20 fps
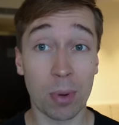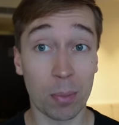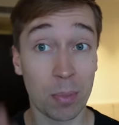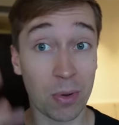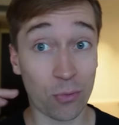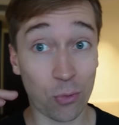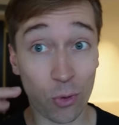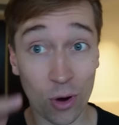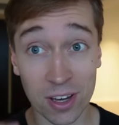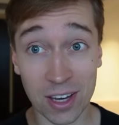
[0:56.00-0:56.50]
But
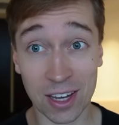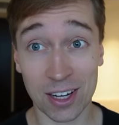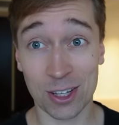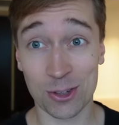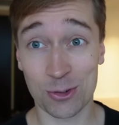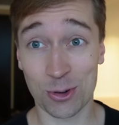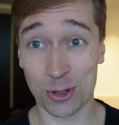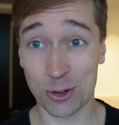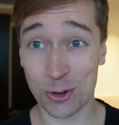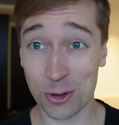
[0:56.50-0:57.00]
before I get
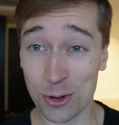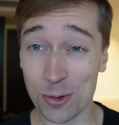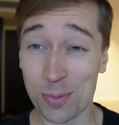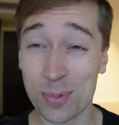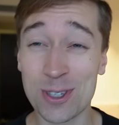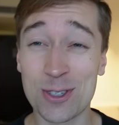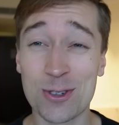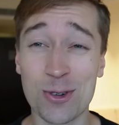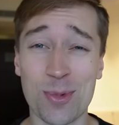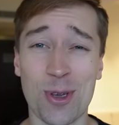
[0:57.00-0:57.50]
into it, could you
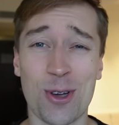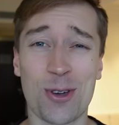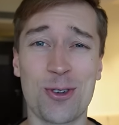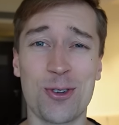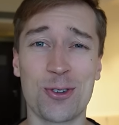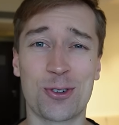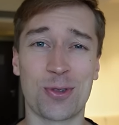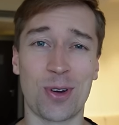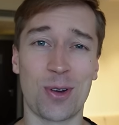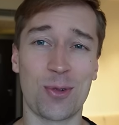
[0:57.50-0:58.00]
please do me a
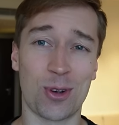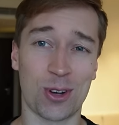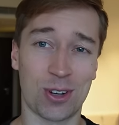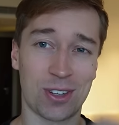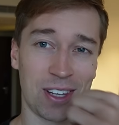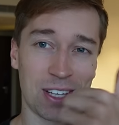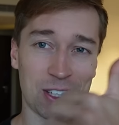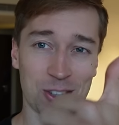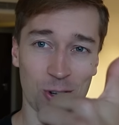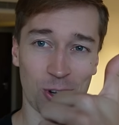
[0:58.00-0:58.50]
huge favor
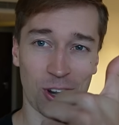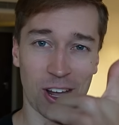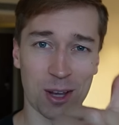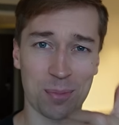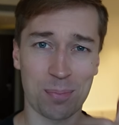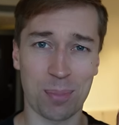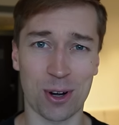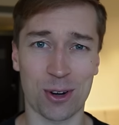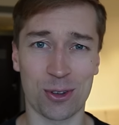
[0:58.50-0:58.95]
and click the like